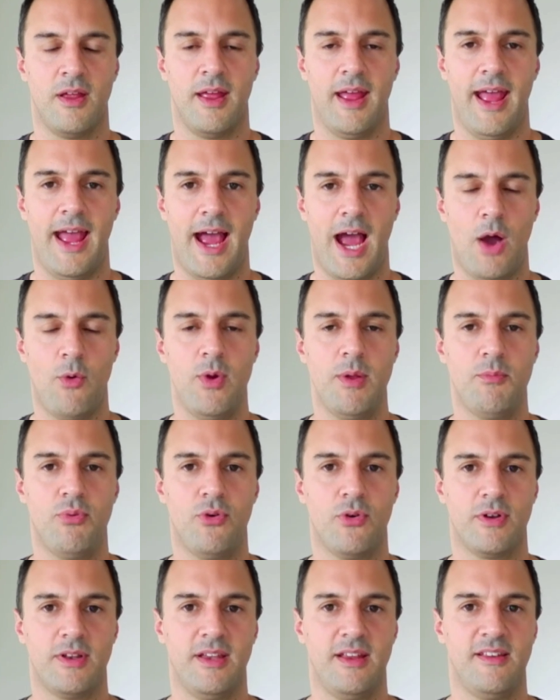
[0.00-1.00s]
How
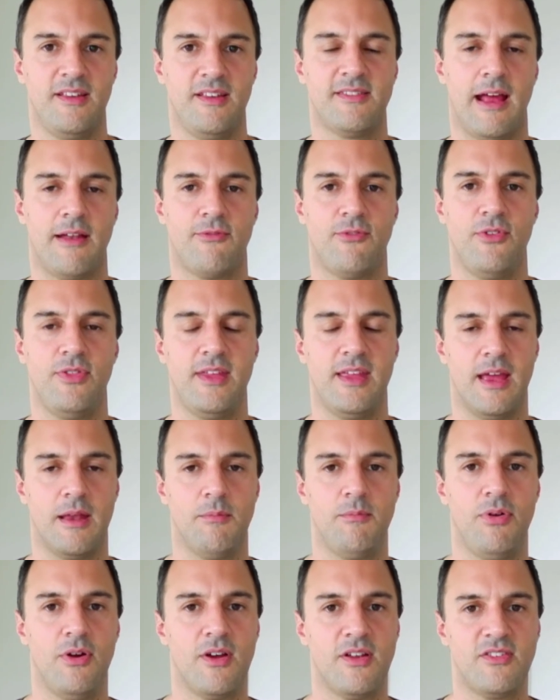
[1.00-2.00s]
important is that for the
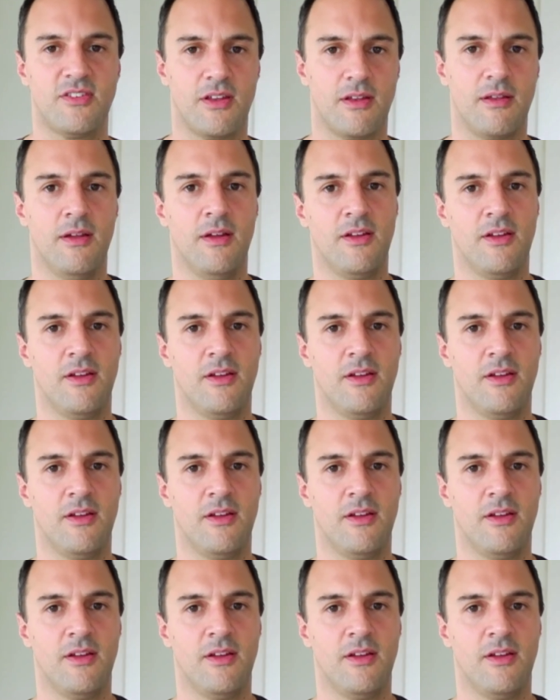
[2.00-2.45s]
end person?